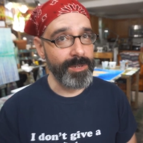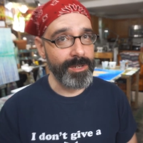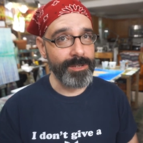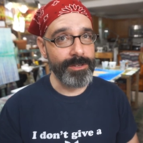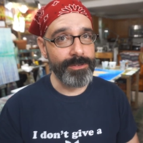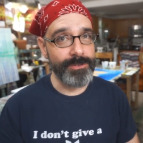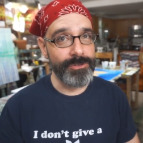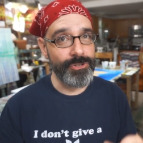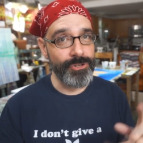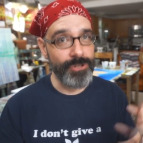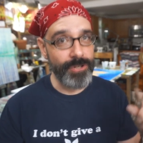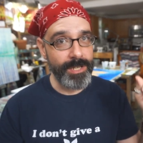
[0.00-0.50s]

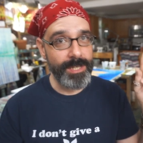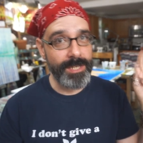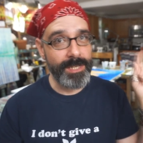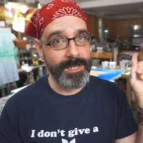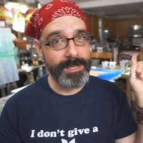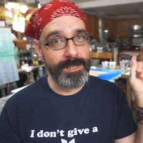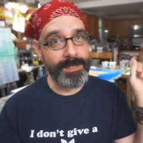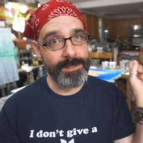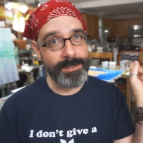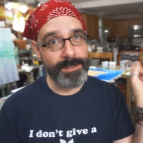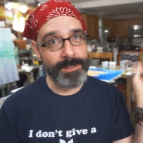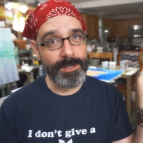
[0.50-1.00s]
because she
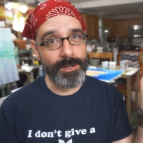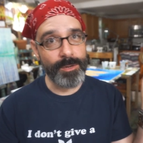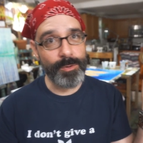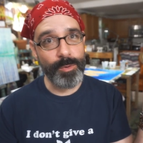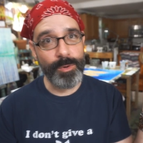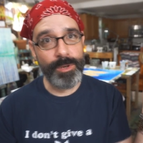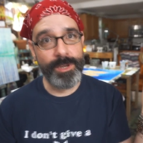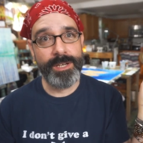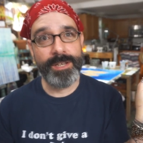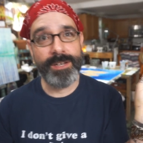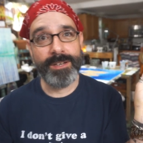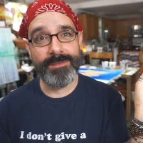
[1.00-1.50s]
is the
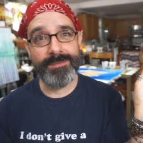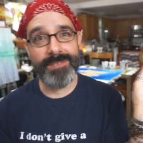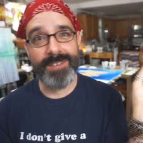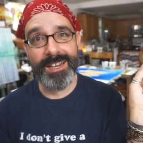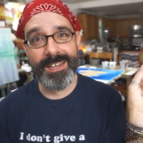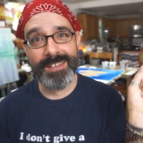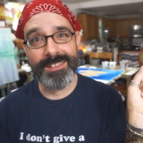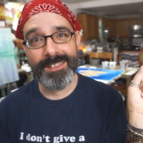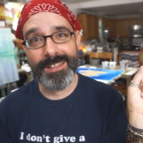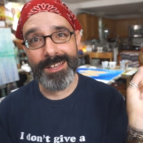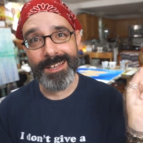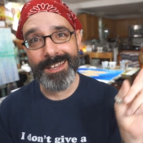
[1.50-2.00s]
queen of
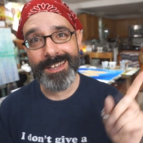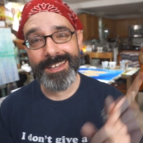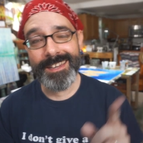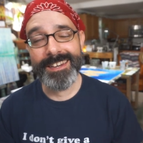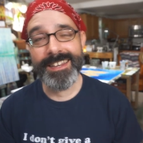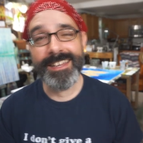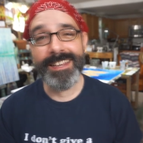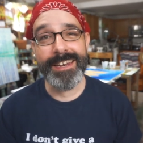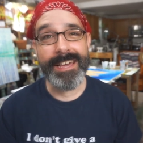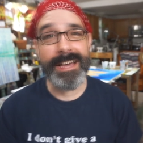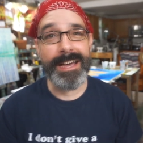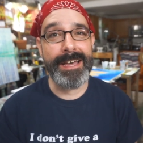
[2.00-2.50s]
online,
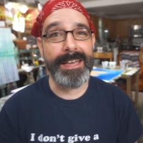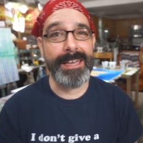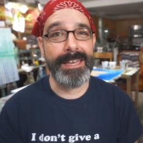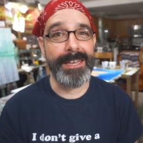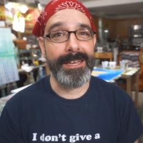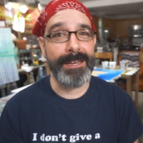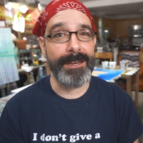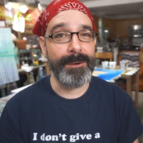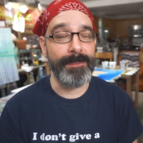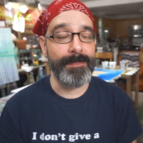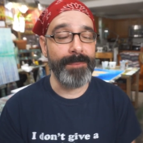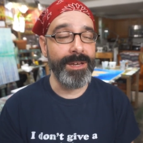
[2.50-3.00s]
and I
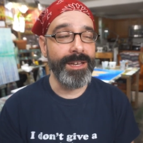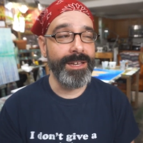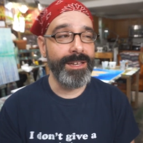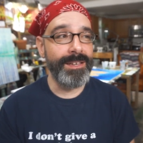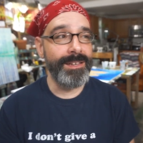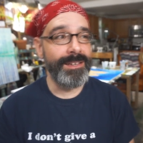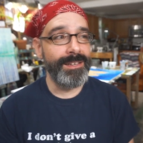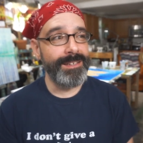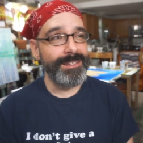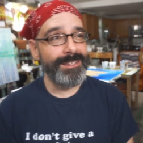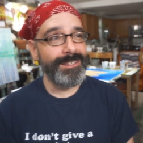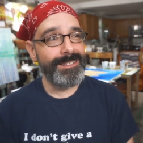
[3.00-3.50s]
am
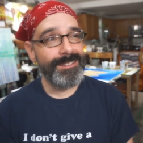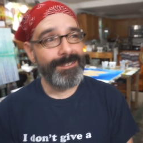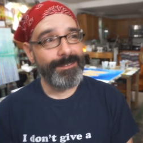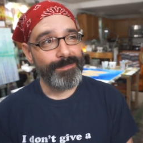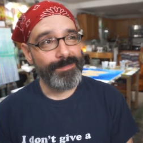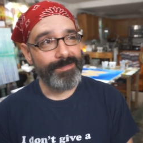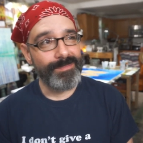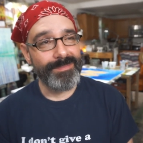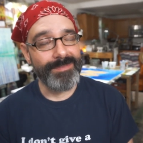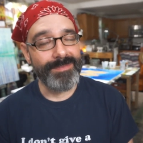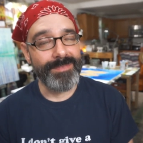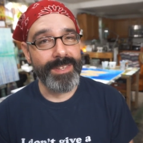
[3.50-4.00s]

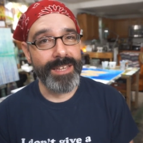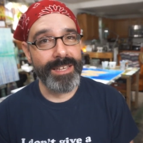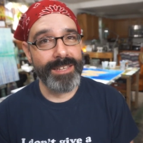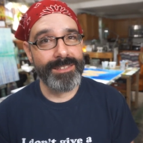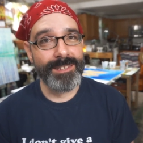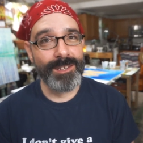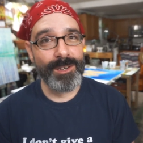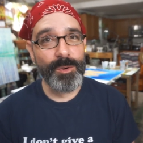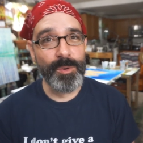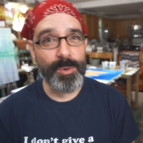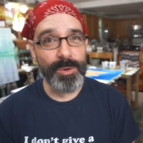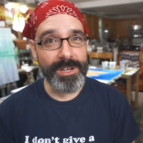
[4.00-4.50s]
not
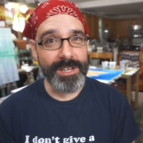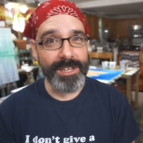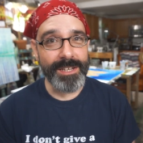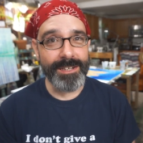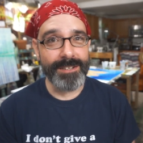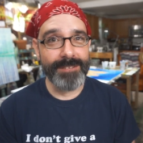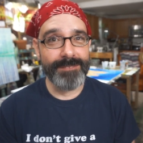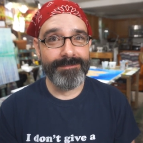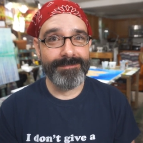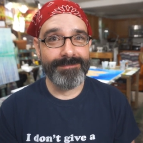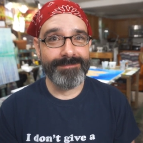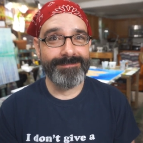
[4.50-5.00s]
the
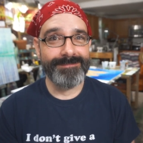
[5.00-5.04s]
queen.